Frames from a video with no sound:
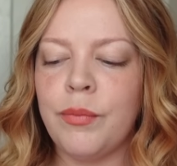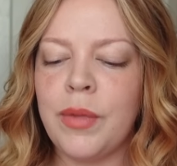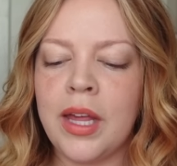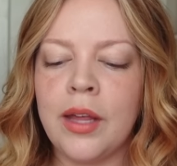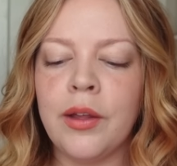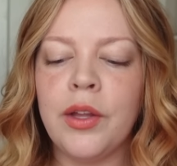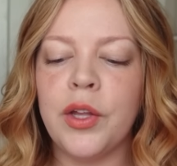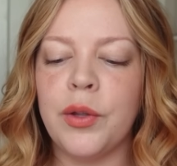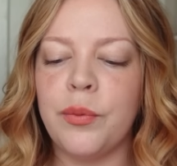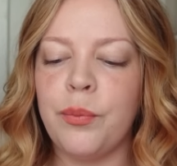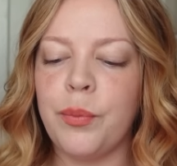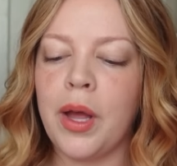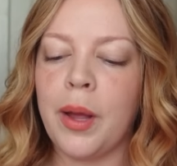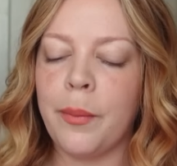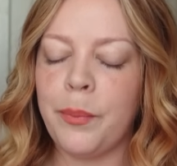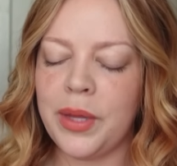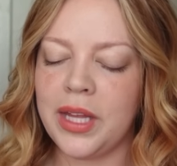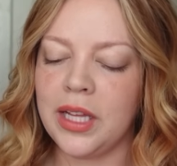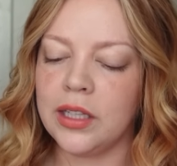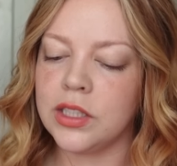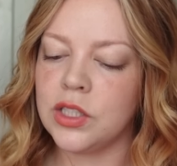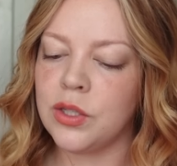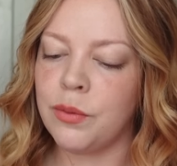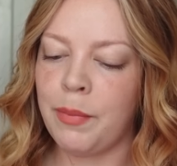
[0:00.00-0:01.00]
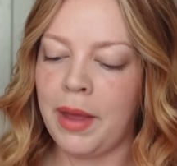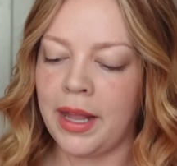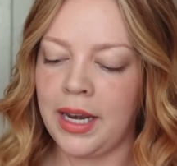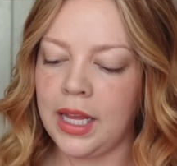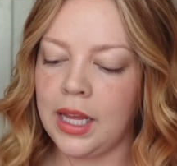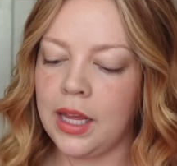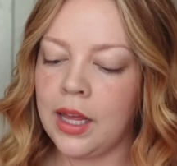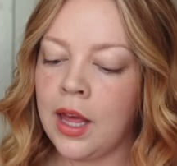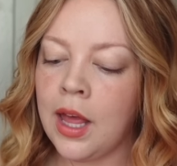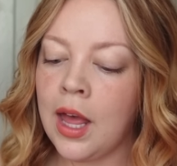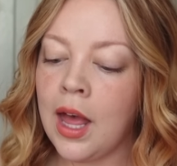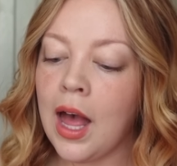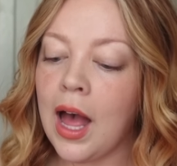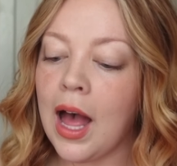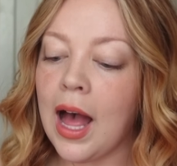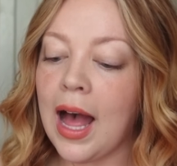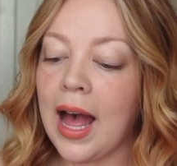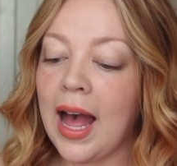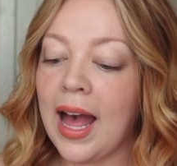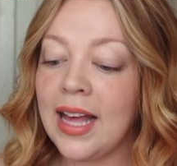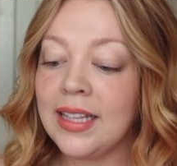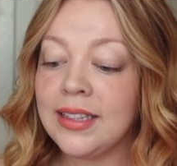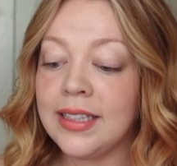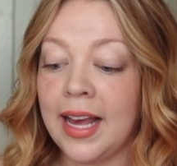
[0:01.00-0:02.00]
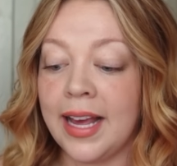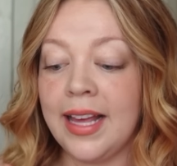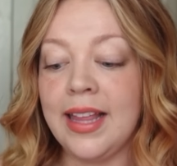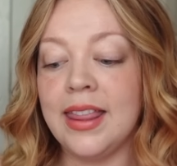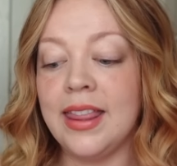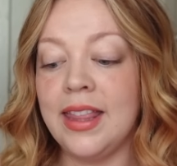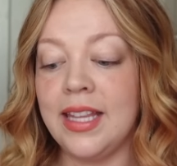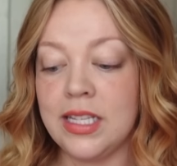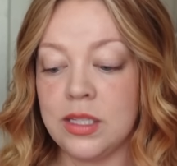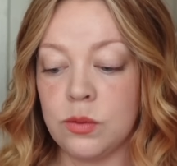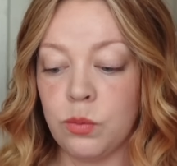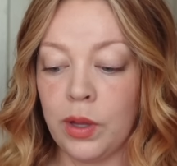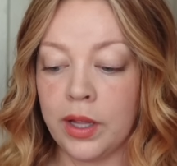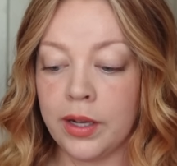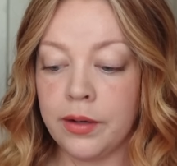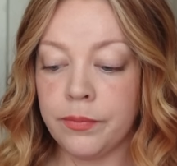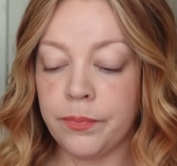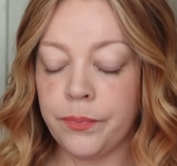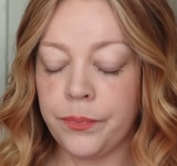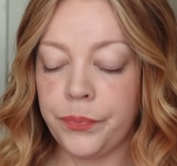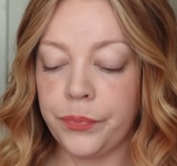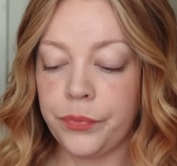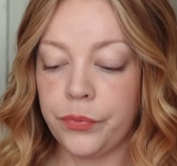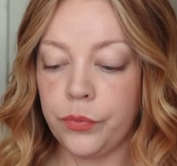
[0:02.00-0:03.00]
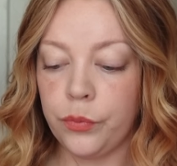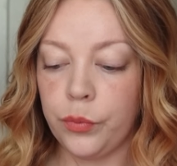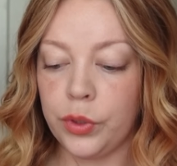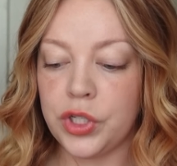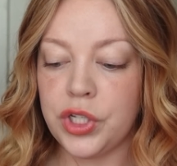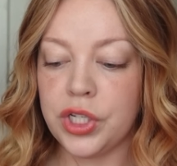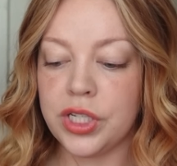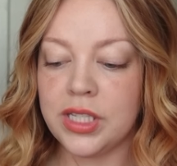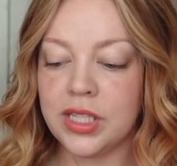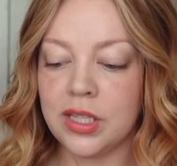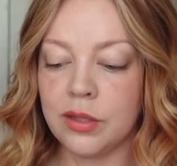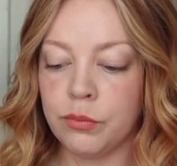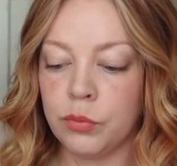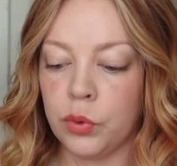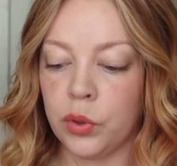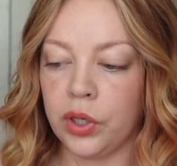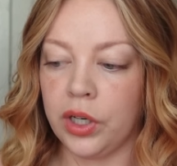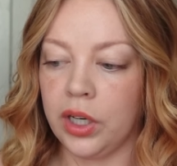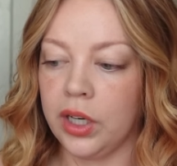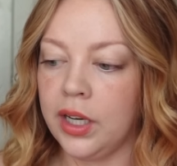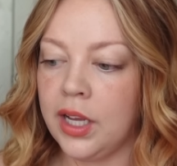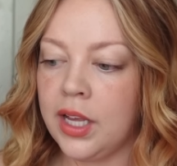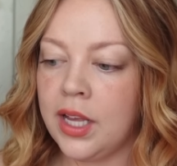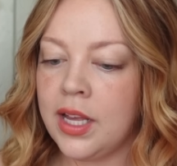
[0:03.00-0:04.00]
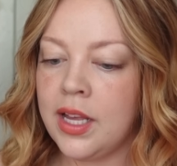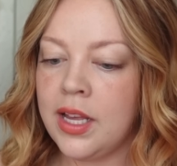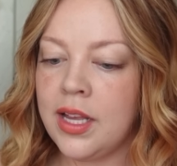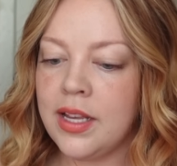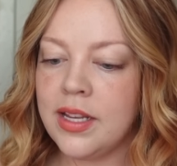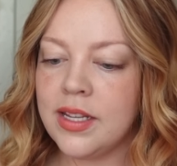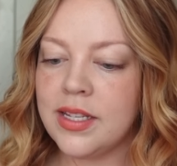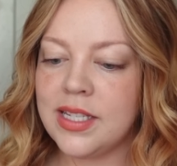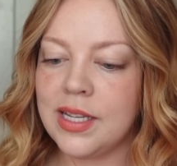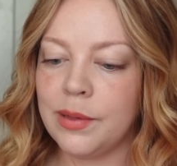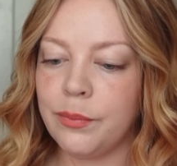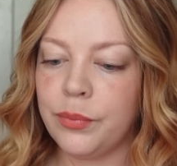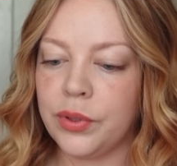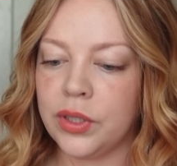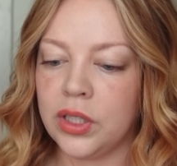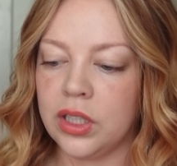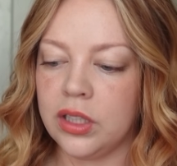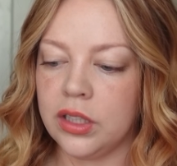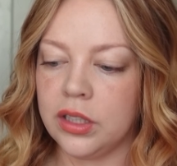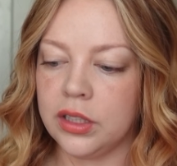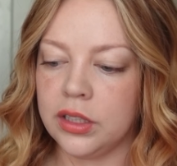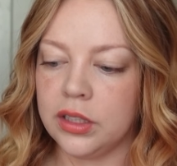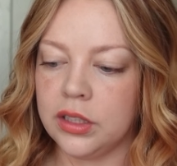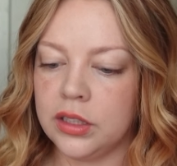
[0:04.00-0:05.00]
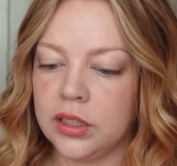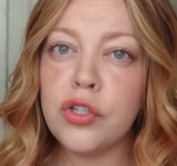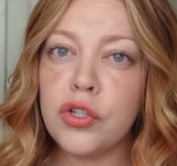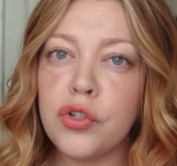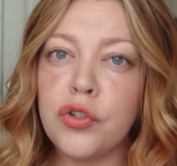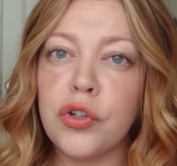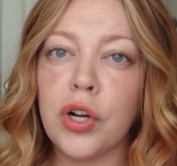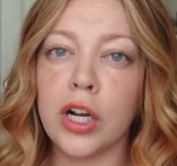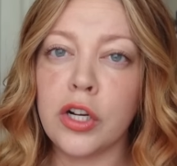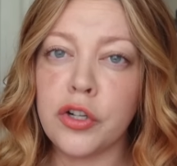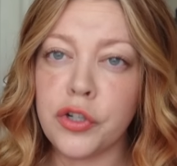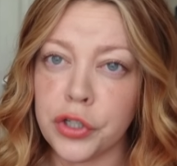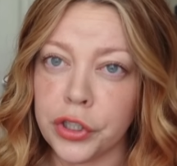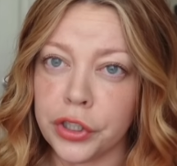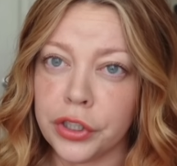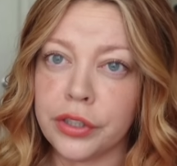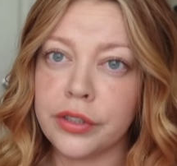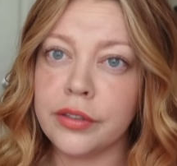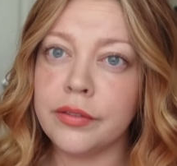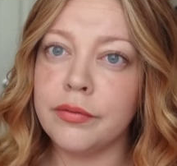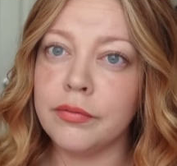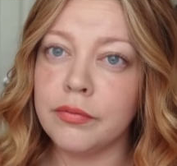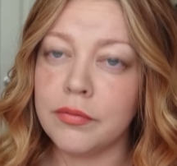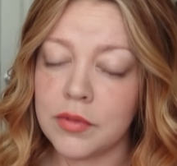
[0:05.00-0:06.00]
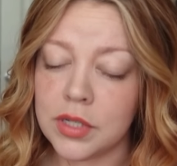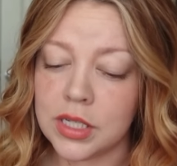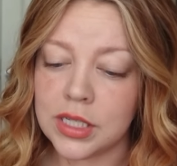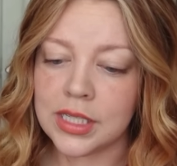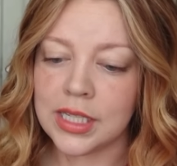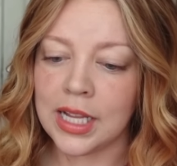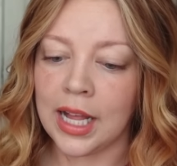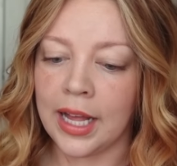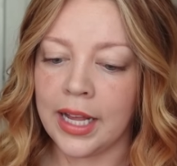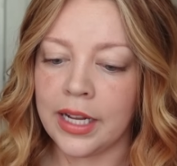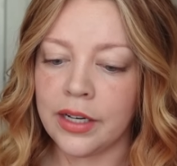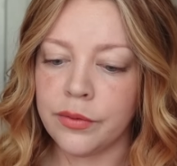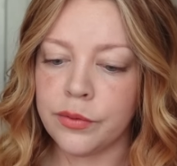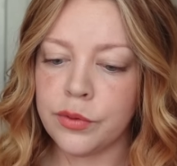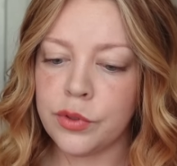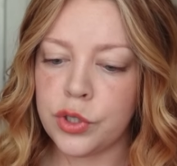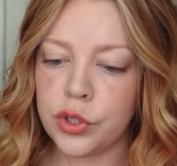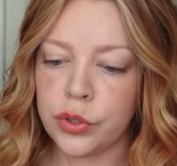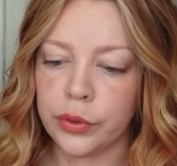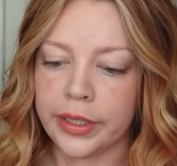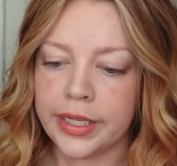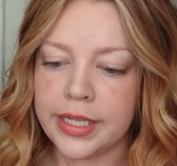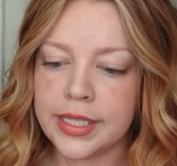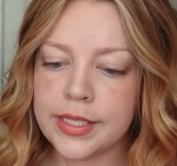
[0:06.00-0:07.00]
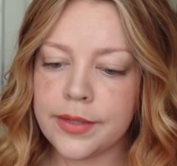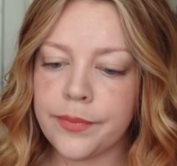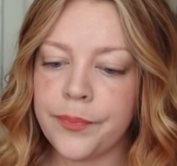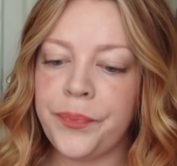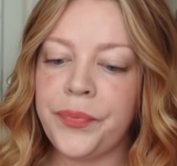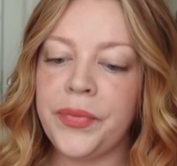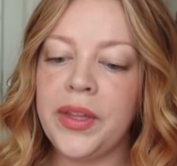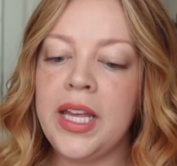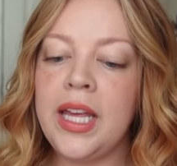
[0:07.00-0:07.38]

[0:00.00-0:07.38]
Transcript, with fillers: it could appeal to many. I like this one, which is the more simple, structured design choice.